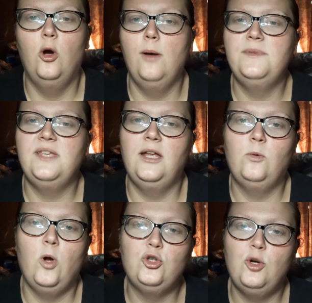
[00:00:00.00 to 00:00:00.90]
I'm saying it
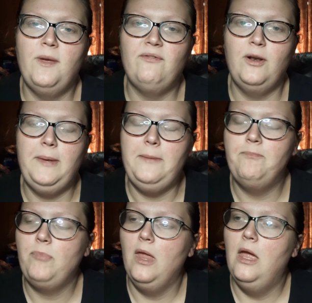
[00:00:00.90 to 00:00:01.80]
wrong. Don't make fun of me.
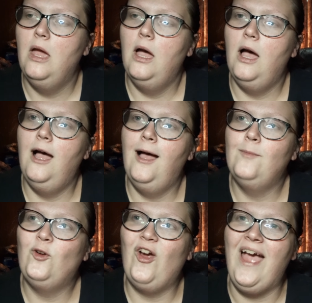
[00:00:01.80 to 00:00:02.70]

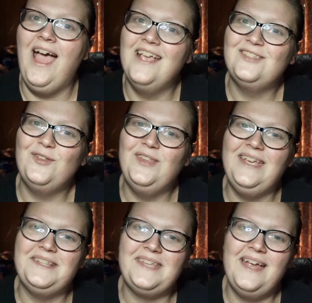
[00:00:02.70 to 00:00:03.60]
Grass on the
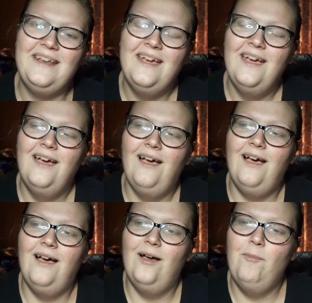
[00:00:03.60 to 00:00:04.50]
inside.
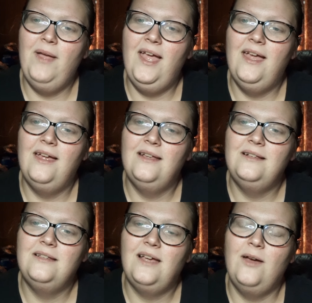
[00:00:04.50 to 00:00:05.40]

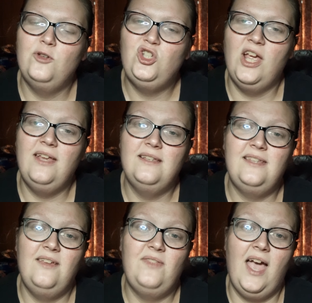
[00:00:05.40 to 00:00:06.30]
And I was checking to
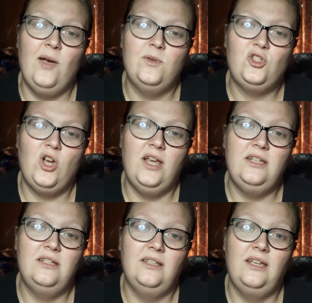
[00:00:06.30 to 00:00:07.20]
see if that was trying
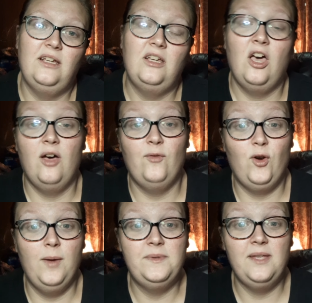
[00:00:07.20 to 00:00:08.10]
to like cover
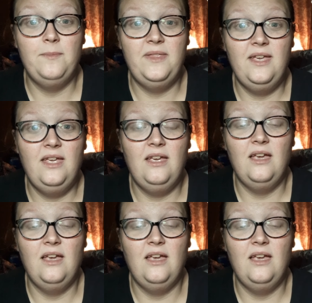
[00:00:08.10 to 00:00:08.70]
up something.